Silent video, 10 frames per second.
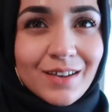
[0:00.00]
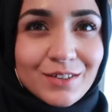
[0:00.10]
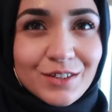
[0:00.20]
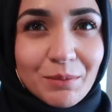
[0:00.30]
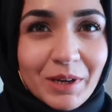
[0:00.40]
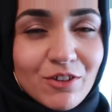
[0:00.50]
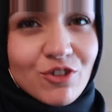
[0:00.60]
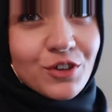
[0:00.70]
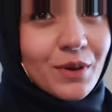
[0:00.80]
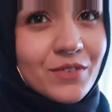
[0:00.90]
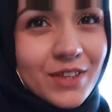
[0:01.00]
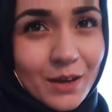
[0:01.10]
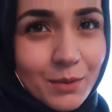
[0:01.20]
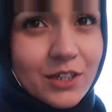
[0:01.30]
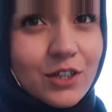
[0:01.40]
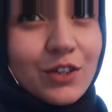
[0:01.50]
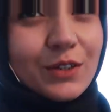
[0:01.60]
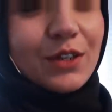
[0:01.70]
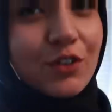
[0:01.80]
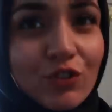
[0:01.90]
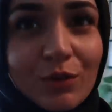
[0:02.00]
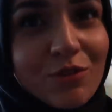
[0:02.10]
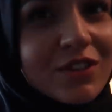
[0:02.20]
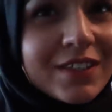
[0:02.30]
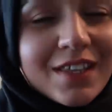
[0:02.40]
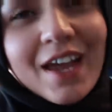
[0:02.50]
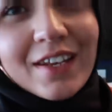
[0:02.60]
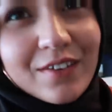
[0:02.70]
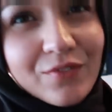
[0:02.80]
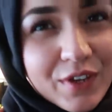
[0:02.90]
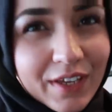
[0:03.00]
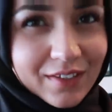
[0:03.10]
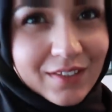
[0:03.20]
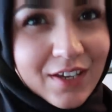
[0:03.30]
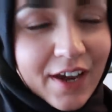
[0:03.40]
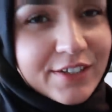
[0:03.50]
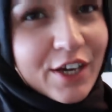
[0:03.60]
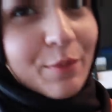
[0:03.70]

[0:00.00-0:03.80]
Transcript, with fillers: So I managed to do everything I wanted to do in this room. Just kind of tidy it